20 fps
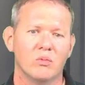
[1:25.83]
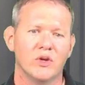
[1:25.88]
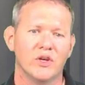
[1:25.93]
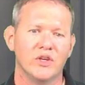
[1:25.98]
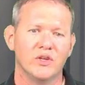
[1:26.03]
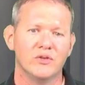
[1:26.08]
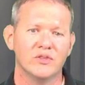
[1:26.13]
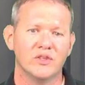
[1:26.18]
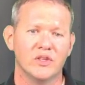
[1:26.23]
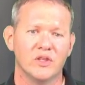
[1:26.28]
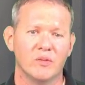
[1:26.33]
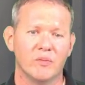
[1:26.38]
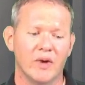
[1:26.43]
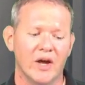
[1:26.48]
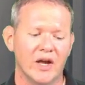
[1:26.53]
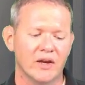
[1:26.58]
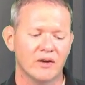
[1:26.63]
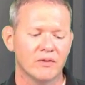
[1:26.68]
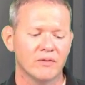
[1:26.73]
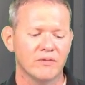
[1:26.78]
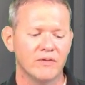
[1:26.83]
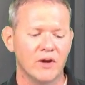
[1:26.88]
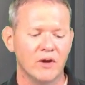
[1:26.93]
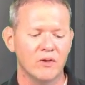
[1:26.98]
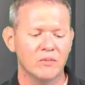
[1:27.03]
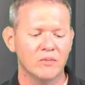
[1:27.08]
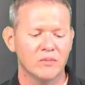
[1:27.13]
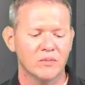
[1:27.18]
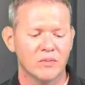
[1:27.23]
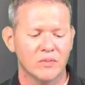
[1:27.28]
When using the
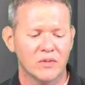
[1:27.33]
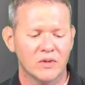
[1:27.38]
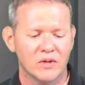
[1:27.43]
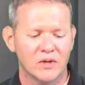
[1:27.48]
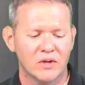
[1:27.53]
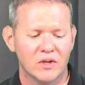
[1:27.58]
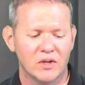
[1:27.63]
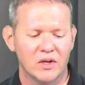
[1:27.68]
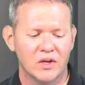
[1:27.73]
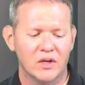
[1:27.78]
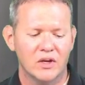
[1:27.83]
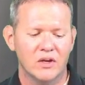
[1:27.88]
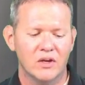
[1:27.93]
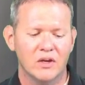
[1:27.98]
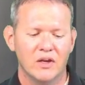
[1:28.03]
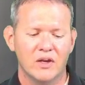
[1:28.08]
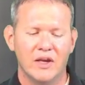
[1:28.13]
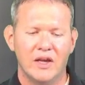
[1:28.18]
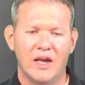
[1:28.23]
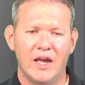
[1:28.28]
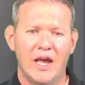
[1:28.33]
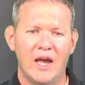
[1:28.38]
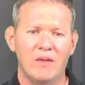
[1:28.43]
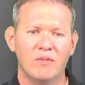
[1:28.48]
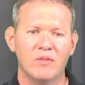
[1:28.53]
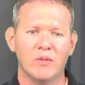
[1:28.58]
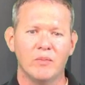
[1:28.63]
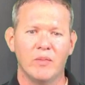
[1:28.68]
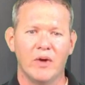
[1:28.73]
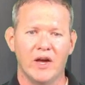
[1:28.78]
microphone,
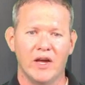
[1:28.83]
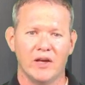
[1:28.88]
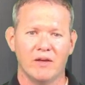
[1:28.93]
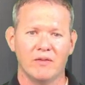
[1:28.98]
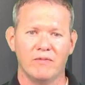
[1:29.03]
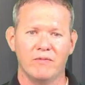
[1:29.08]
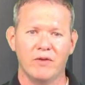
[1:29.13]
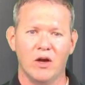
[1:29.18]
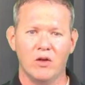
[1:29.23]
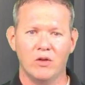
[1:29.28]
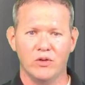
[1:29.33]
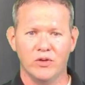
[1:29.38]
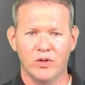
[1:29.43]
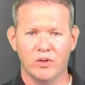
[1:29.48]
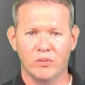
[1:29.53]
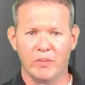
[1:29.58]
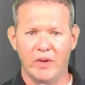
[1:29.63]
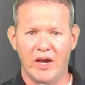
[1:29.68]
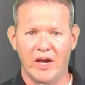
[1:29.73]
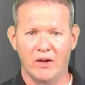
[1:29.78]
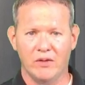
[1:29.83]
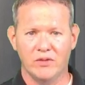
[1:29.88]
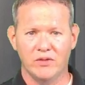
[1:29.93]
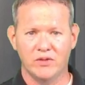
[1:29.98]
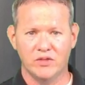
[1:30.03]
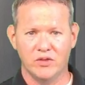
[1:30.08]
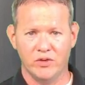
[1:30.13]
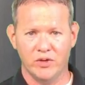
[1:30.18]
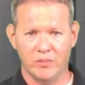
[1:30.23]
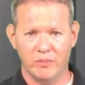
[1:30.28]
have the mic follow your
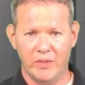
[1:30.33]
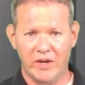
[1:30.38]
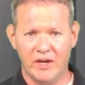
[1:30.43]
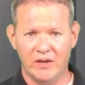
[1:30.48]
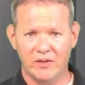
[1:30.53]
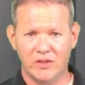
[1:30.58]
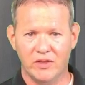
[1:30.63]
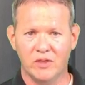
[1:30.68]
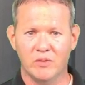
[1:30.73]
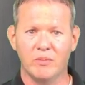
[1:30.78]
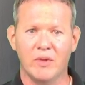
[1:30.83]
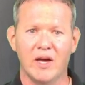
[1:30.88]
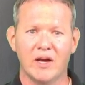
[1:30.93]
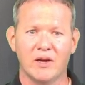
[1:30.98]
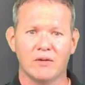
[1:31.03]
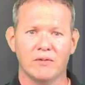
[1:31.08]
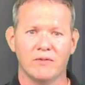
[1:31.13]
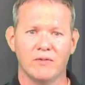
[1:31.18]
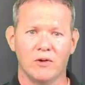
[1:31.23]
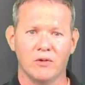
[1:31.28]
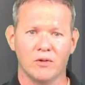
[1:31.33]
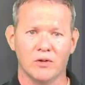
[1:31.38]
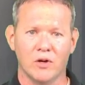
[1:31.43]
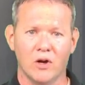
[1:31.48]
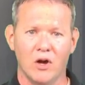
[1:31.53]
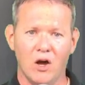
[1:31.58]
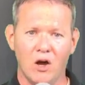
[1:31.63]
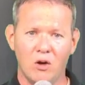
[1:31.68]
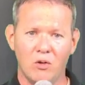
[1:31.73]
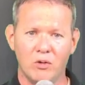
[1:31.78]
mouth, so your mouth and the microphone
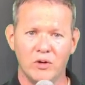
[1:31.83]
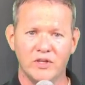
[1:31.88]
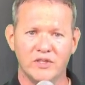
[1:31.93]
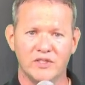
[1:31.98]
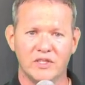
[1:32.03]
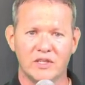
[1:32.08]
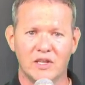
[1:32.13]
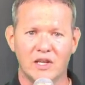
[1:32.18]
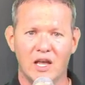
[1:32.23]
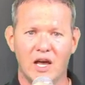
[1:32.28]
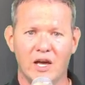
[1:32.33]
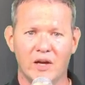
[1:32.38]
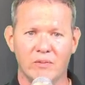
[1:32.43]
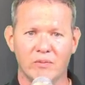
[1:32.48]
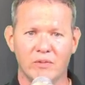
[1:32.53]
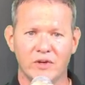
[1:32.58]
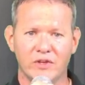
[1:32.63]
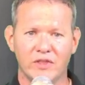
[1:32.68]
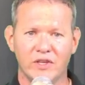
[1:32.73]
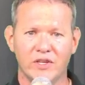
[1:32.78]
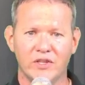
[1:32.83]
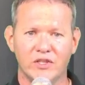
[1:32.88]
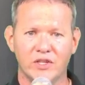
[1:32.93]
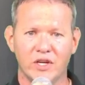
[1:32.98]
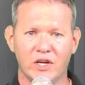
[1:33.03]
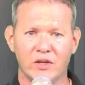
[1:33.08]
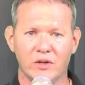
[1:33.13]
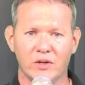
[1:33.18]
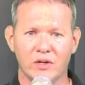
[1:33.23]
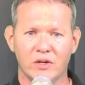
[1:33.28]
are always in line with
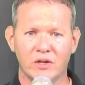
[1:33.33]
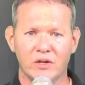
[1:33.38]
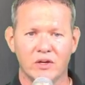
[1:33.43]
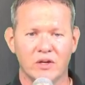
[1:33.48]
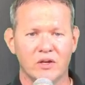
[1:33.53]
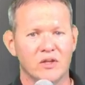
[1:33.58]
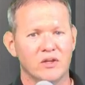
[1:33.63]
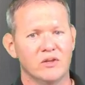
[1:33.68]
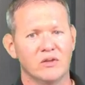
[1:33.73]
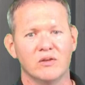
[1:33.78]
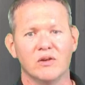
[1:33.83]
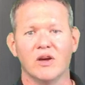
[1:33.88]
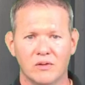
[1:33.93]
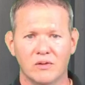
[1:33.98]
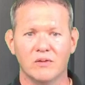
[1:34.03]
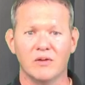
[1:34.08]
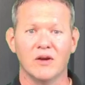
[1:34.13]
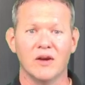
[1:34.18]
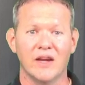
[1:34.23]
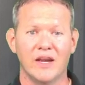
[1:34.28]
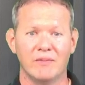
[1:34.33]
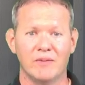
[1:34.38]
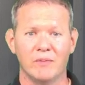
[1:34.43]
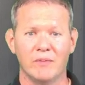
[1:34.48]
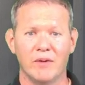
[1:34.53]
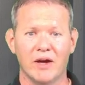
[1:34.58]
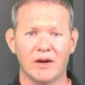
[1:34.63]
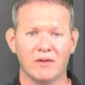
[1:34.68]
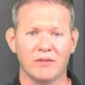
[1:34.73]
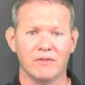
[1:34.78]
each other. Do not
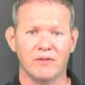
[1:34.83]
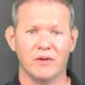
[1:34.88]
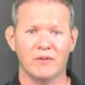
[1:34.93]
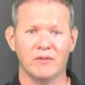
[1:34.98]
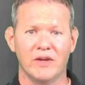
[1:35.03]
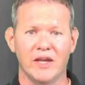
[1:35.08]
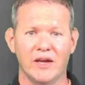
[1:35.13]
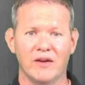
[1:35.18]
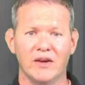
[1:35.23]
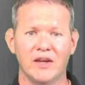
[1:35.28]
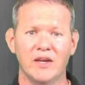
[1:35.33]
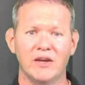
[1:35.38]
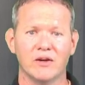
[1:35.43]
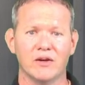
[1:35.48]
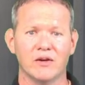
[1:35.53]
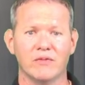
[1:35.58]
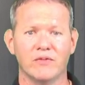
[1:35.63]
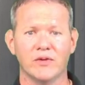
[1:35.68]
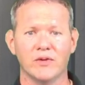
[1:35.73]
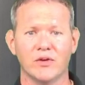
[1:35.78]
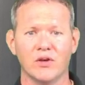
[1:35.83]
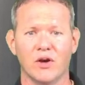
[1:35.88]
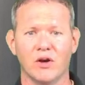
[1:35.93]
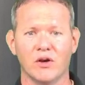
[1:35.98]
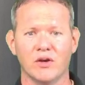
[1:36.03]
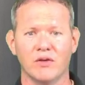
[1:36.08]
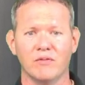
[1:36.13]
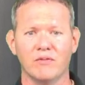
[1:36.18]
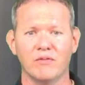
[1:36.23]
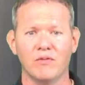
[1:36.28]
have the microphone down here if you're
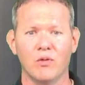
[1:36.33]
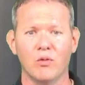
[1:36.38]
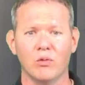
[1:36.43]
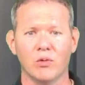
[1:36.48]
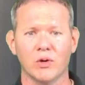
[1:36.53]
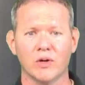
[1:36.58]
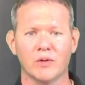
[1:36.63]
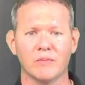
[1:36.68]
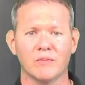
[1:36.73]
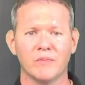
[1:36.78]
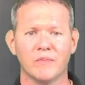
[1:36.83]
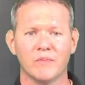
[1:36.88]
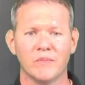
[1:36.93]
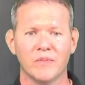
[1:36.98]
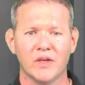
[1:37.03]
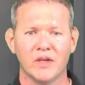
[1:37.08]
talking forward.